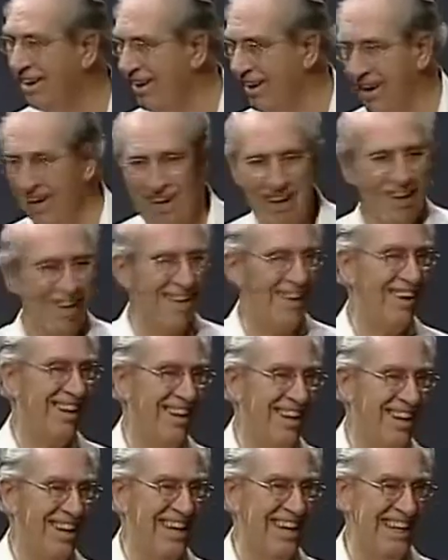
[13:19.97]

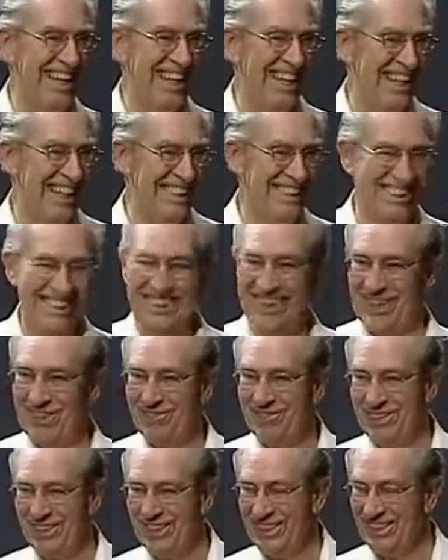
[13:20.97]
That's
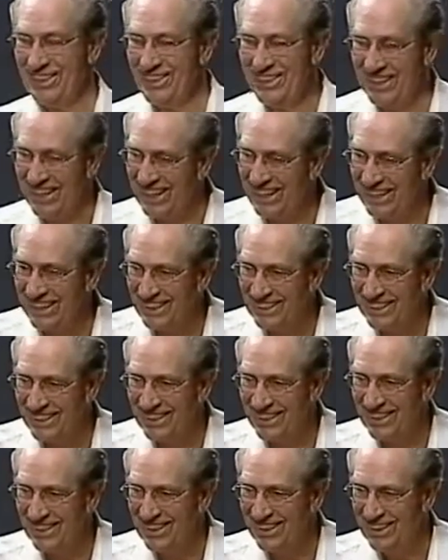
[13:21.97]
not what it
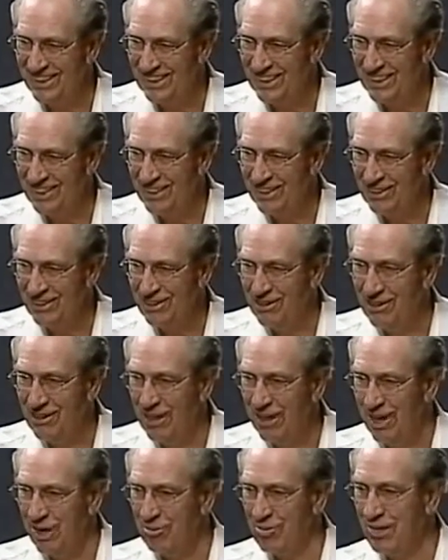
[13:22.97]
says.
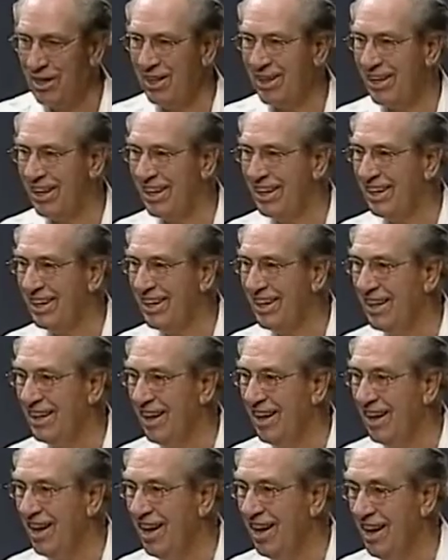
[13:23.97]
How many?
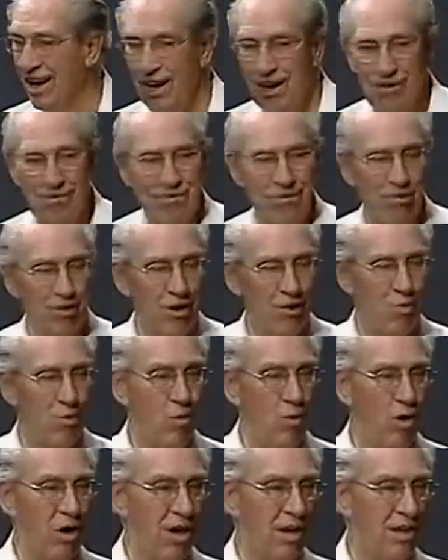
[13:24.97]
Every
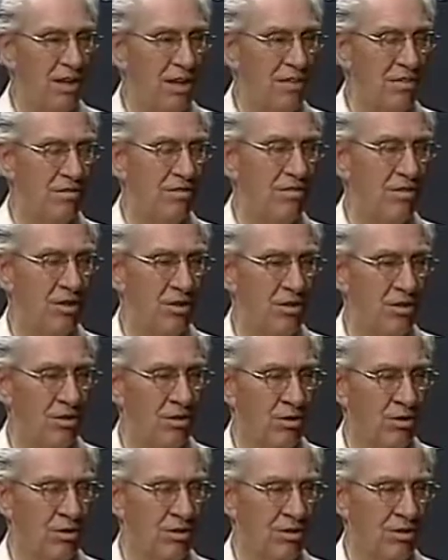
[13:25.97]
one of
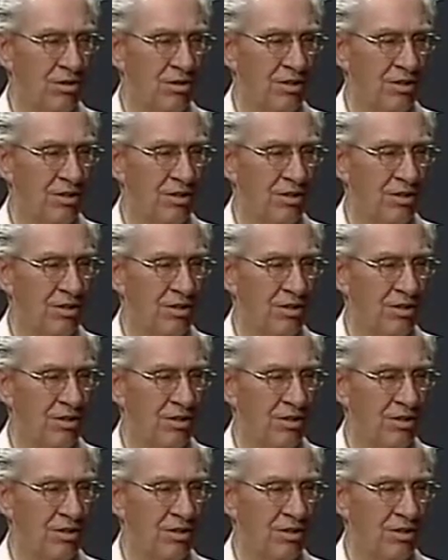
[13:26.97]
you.